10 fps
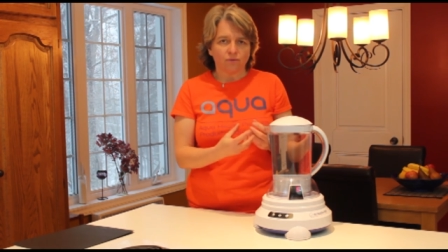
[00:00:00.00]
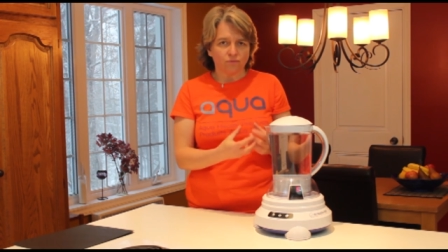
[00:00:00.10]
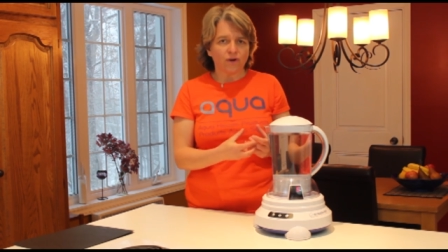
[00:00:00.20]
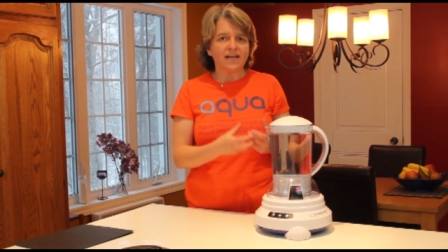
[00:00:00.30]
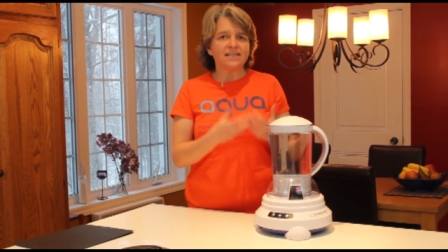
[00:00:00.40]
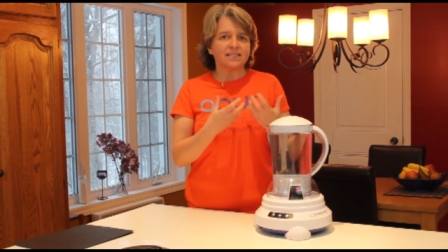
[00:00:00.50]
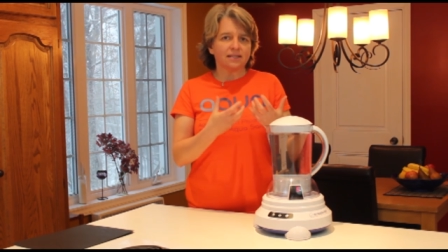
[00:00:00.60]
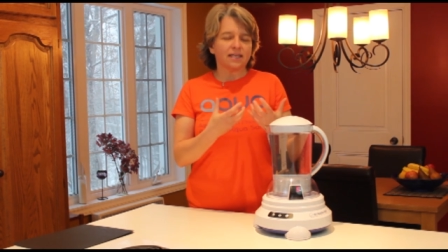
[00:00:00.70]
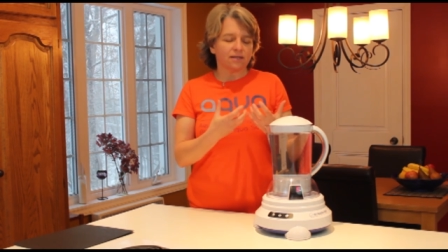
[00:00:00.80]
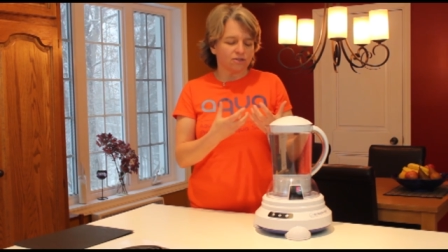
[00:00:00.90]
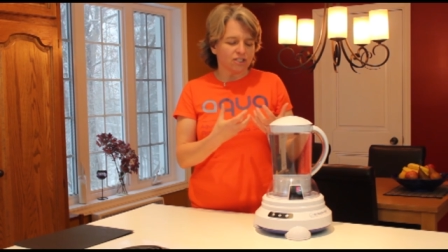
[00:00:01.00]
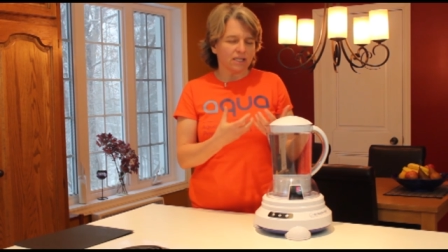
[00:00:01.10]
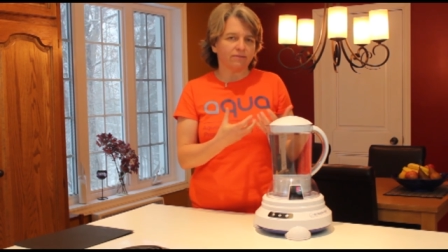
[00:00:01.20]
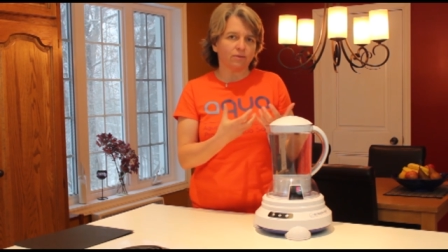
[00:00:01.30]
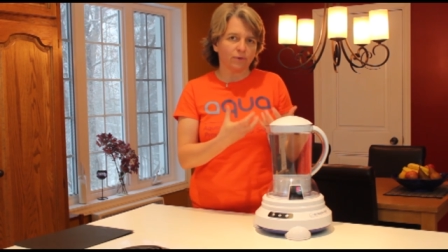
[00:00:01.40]
raising the energy
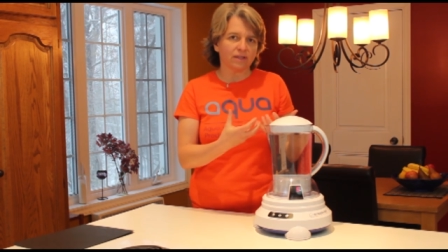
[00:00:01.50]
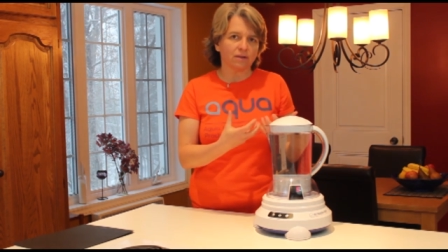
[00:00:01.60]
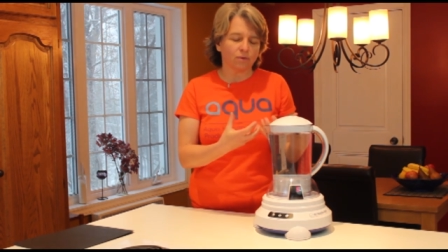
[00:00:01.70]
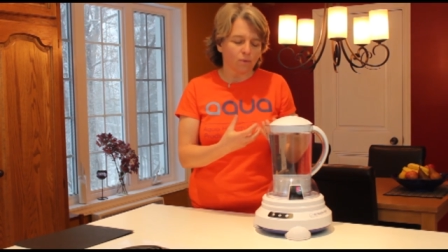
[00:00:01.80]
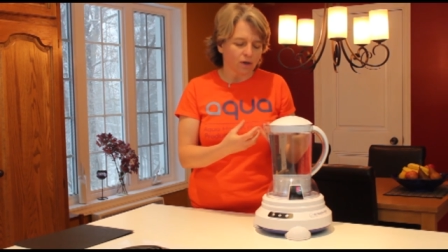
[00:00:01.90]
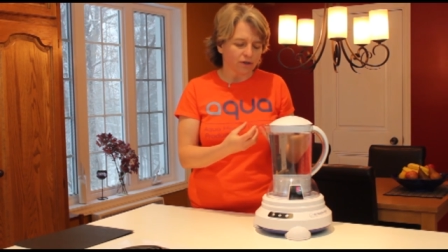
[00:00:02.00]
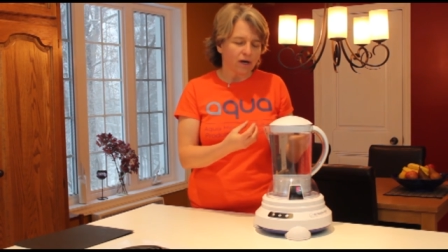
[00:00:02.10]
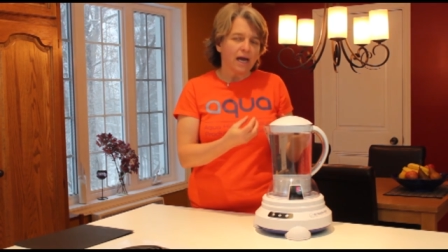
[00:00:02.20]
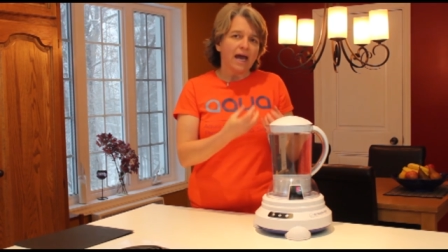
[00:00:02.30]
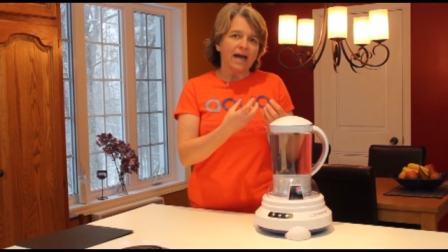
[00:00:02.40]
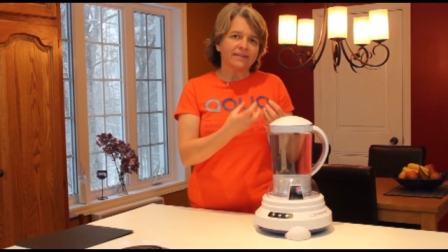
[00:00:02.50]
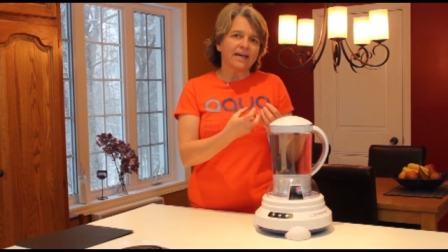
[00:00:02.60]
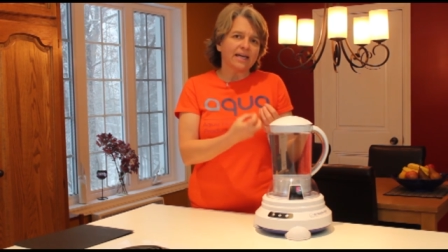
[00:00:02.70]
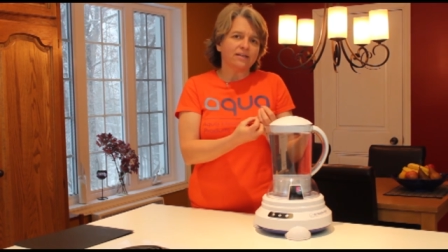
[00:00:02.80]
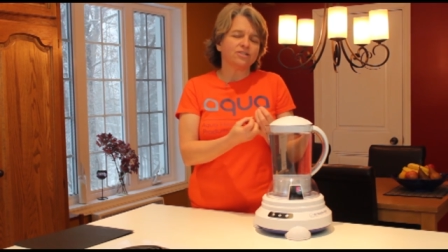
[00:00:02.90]
level within the water, and
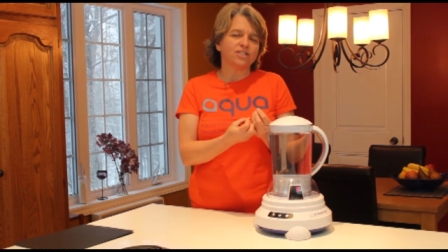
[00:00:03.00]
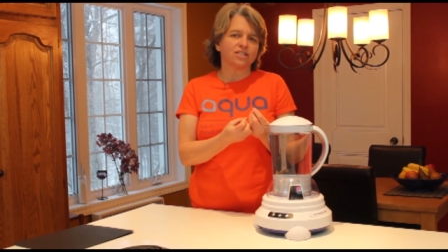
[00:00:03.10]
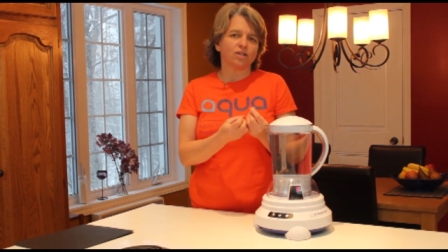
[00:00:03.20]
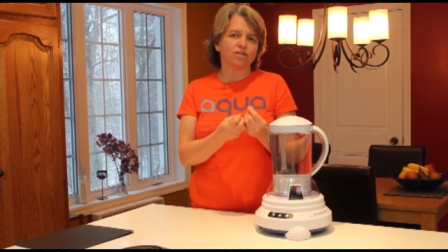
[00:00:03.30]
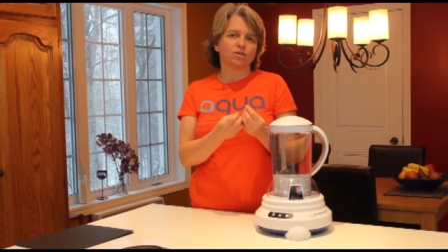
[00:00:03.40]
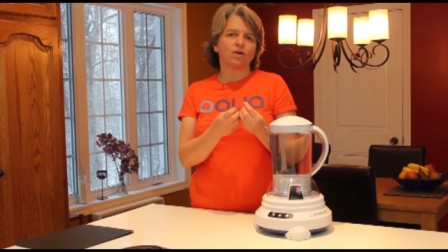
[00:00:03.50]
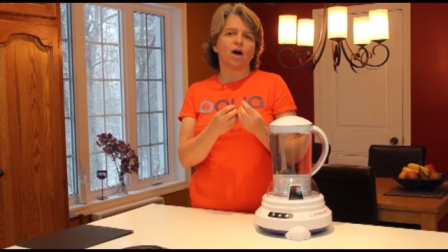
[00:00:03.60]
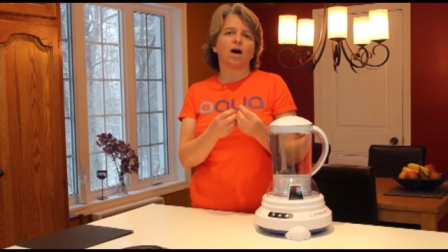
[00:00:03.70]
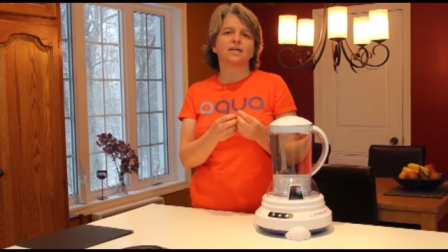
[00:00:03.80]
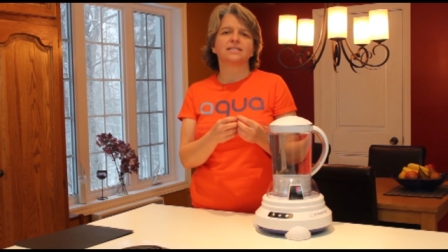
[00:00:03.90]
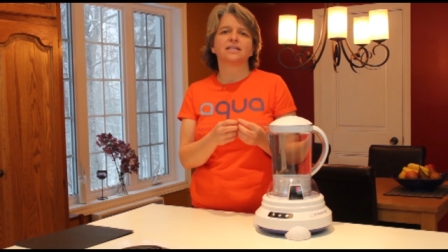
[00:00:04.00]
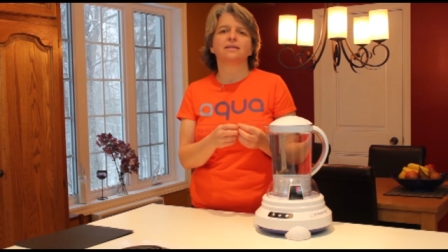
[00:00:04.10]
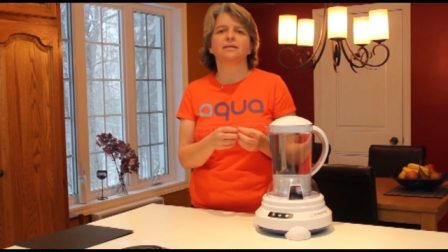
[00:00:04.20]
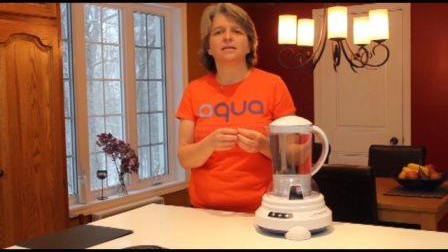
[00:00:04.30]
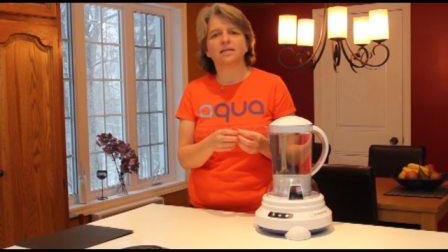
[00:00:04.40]
that energy is also
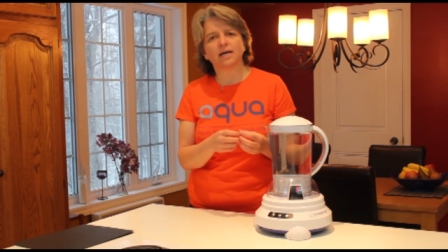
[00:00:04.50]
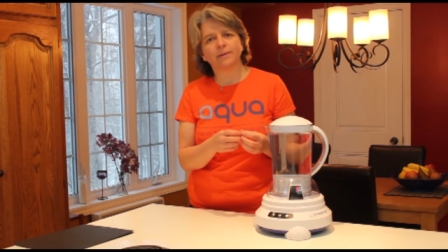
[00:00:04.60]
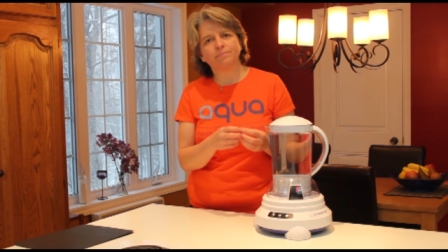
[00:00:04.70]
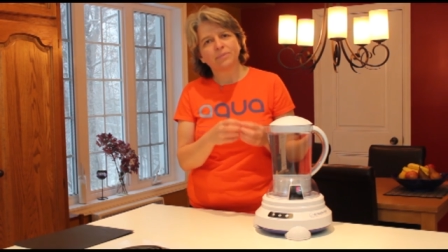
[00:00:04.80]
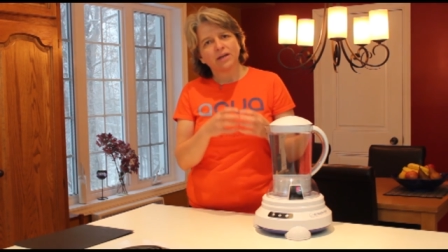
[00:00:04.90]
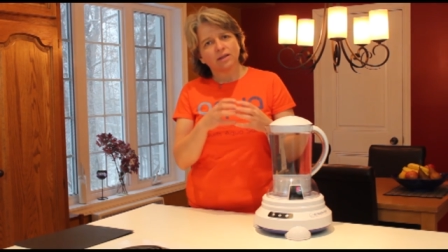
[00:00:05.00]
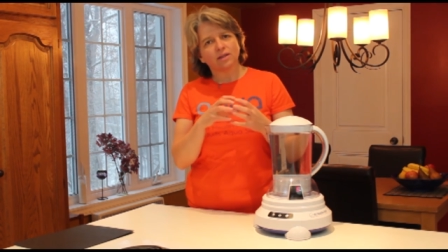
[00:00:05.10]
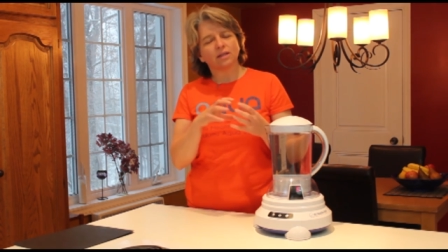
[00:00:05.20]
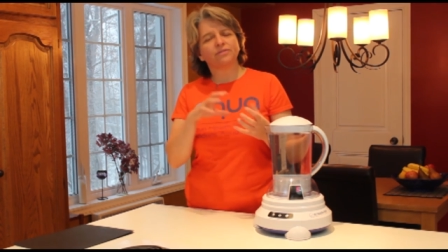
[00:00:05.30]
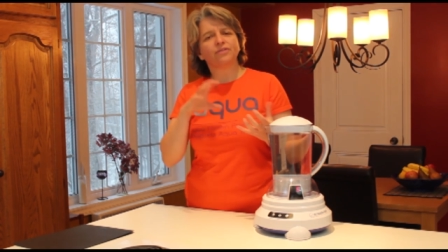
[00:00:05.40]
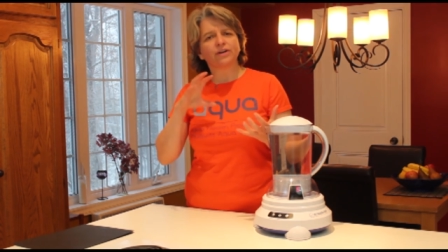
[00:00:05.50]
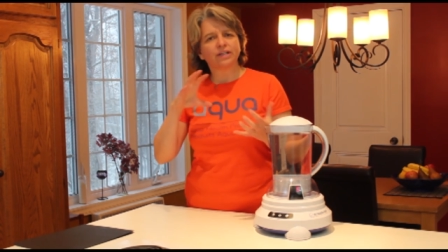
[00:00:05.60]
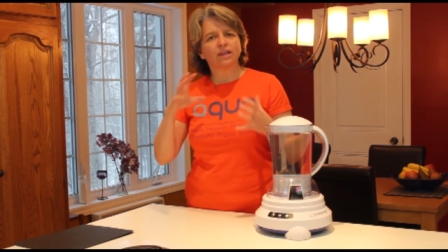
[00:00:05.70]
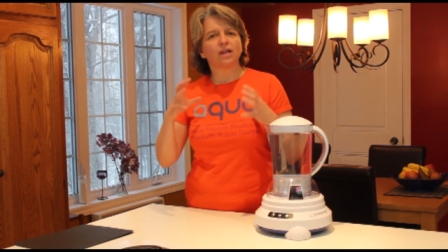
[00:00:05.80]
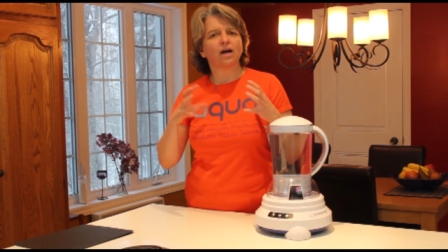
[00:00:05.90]
causing the, um, the
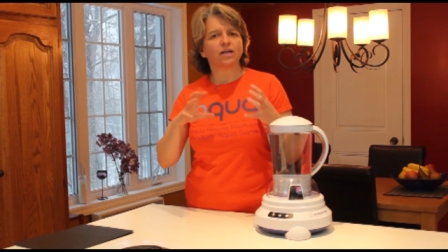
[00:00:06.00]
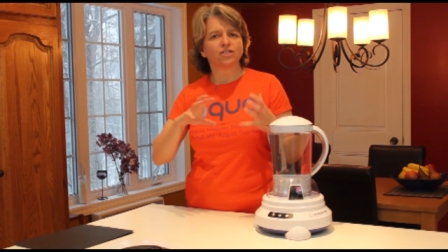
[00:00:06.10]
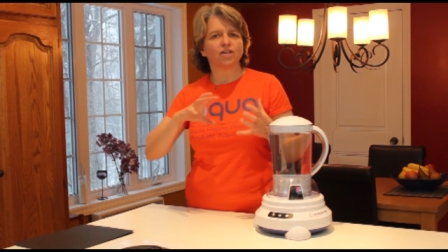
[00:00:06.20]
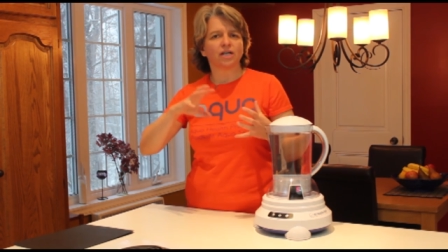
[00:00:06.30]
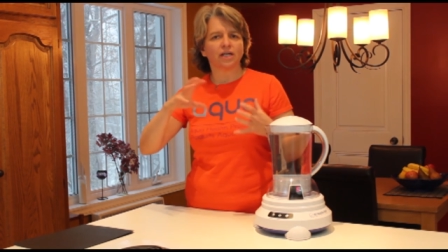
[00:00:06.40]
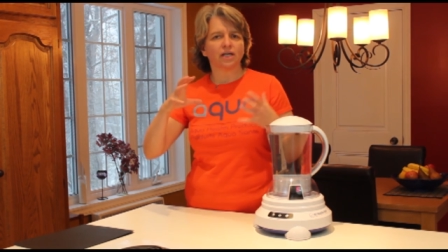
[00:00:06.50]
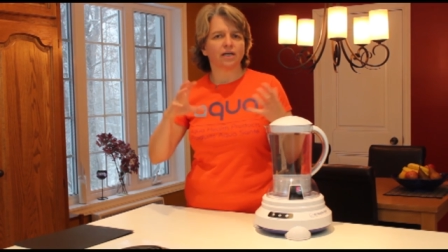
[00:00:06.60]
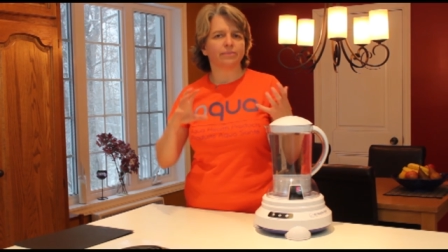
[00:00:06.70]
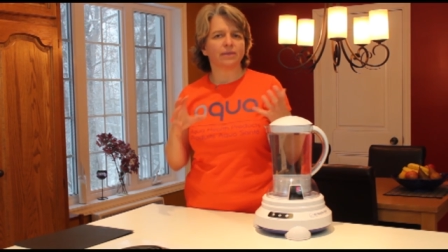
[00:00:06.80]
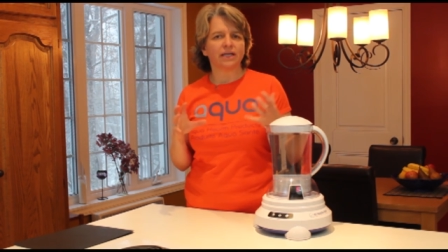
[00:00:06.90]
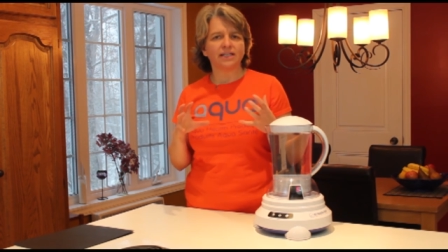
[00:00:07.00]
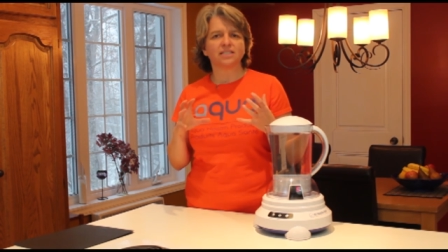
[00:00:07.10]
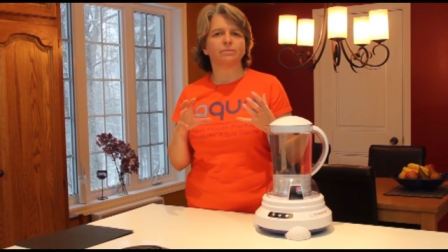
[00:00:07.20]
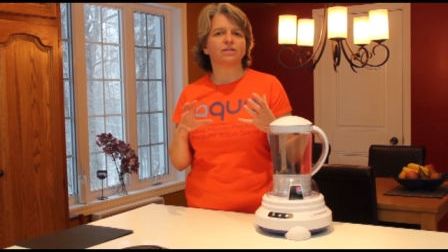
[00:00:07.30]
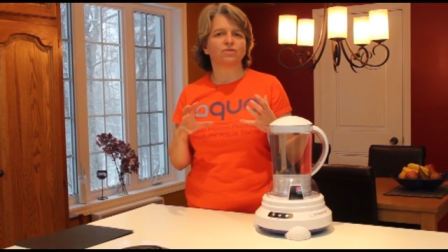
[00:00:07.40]
very large uh, um,
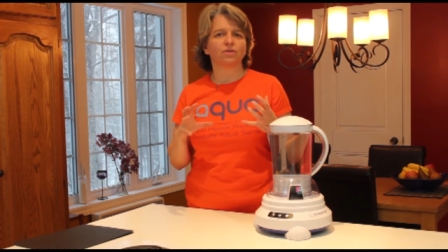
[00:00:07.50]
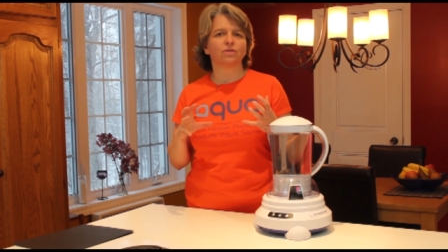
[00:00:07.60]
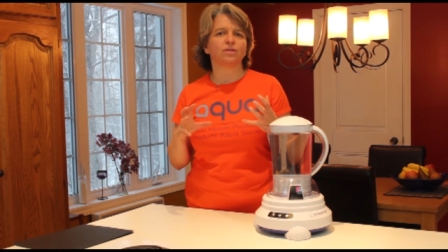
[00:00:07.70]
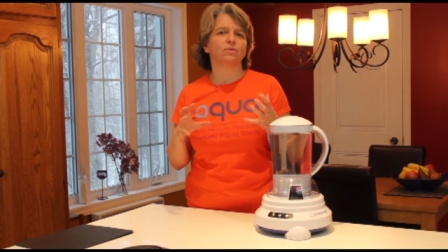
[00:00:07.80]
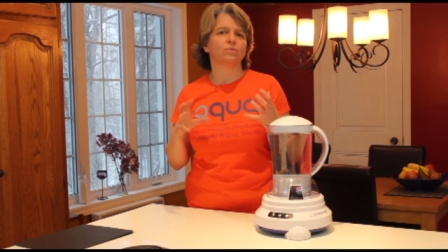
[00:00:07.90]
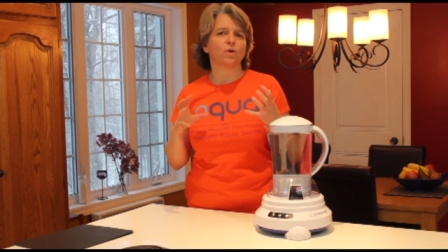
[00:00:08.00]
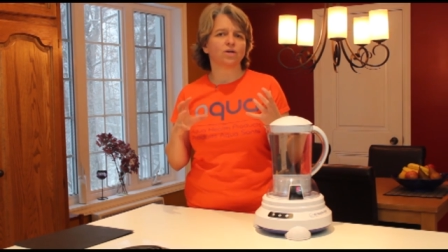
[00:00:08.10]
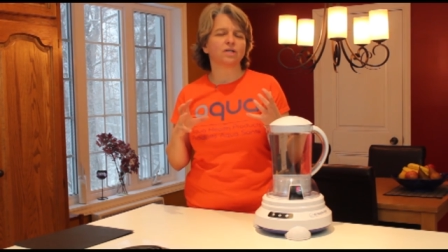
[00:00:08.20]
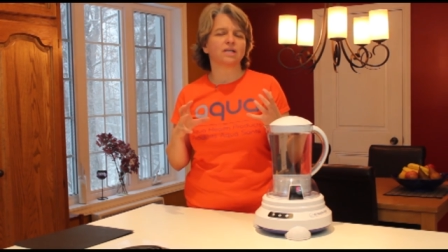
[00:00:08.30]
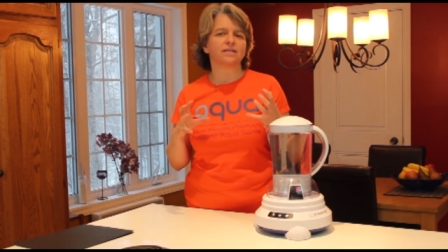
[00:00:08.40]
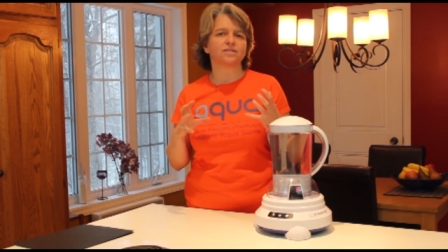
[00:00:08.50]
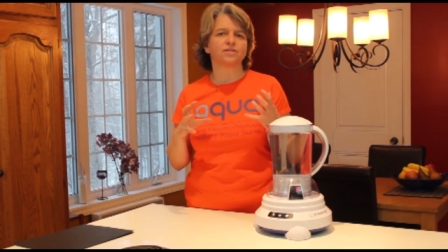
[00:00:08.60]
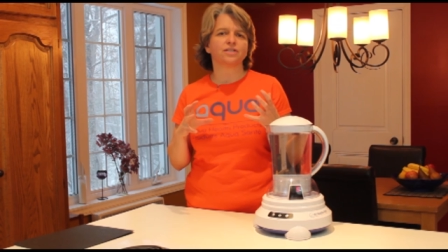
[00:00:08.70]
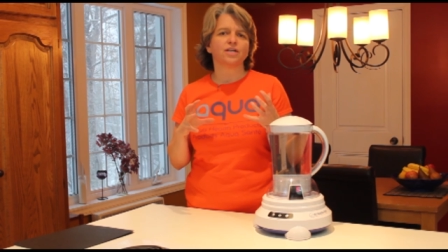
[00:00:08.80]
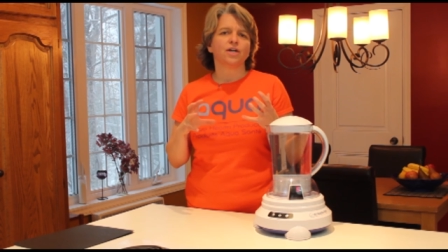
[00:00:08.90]
symmetrical water
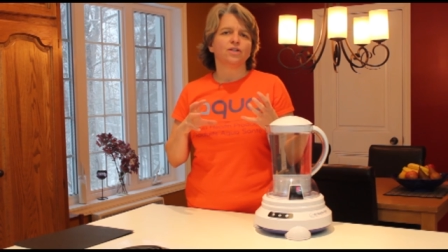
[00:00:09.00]
clusters